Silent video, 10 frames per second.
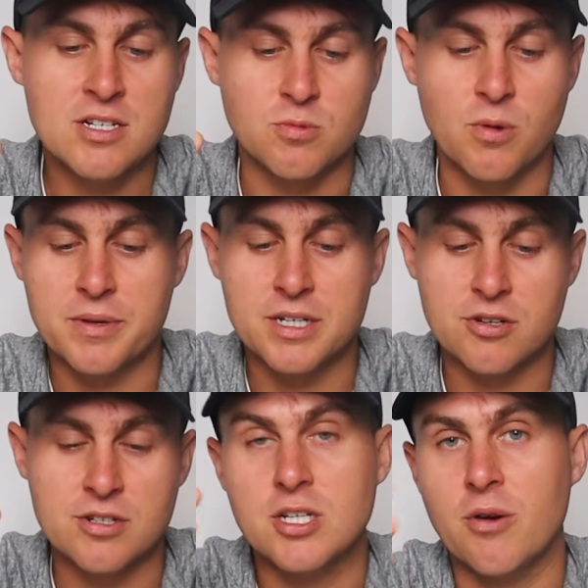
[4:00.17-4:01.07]
So what we're going to
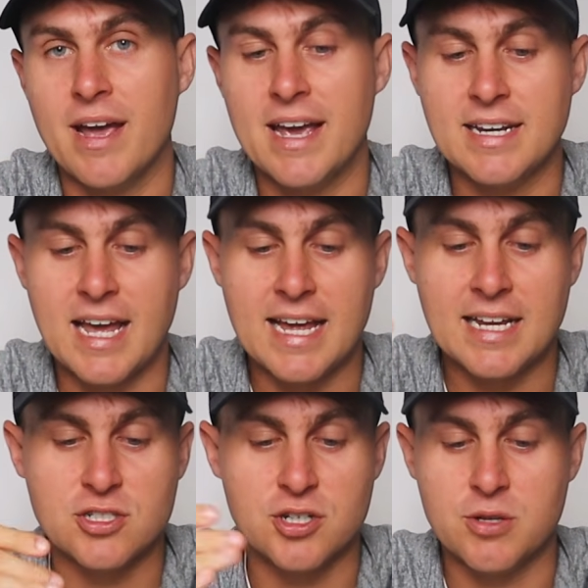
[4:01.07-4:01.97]
do is go ahead
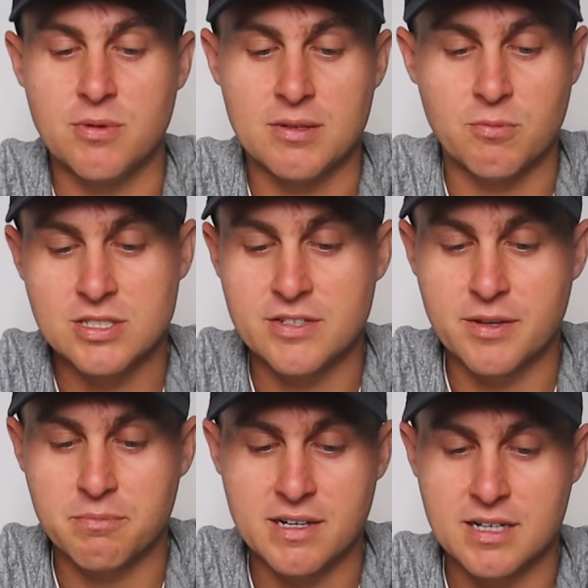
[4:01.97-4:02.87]
and show you once you've
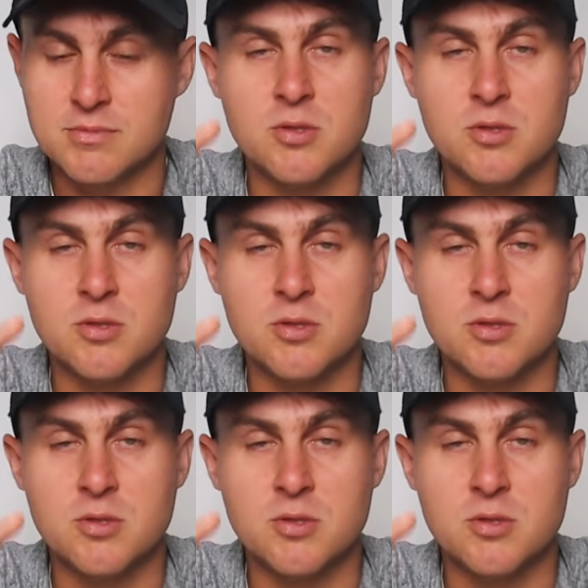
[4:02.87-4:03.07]
completed them.